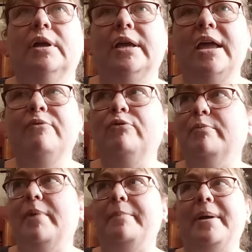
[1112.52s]
it came
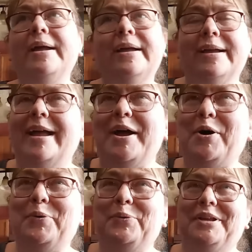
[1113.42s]
from my bank
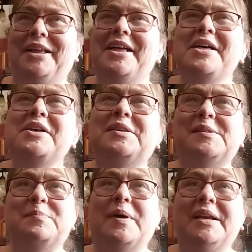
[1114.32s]
account,
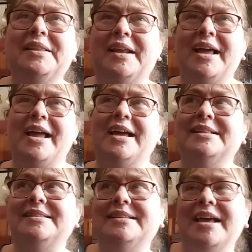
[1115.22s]
some money that I
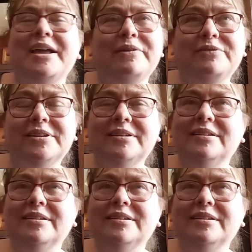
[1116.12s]
had saved.